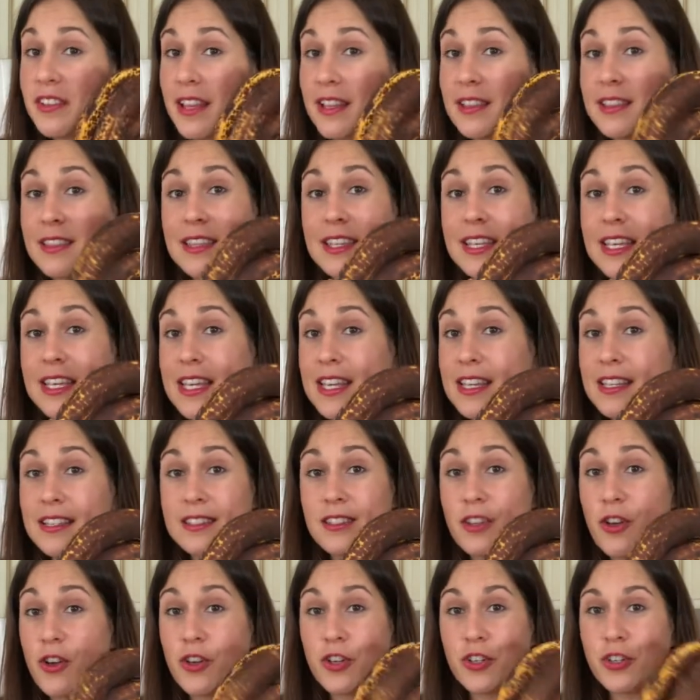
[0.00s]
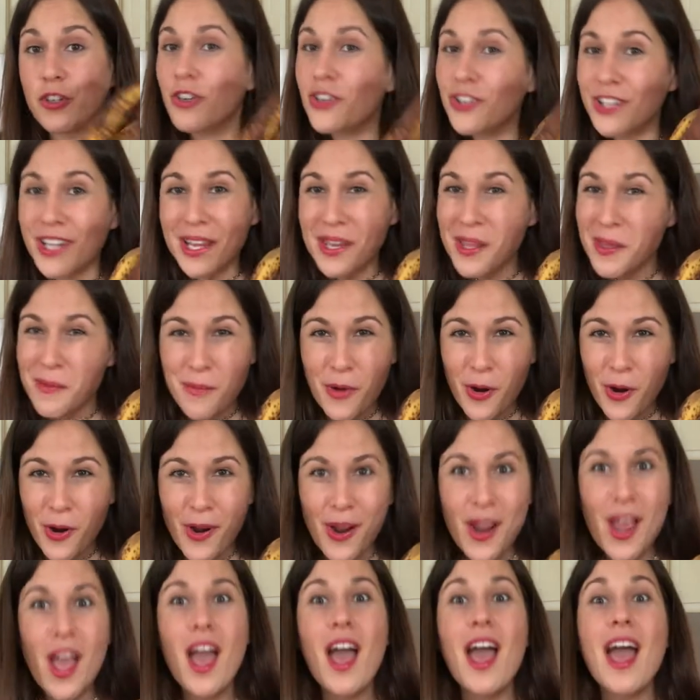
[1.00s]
that these aren't good anymore.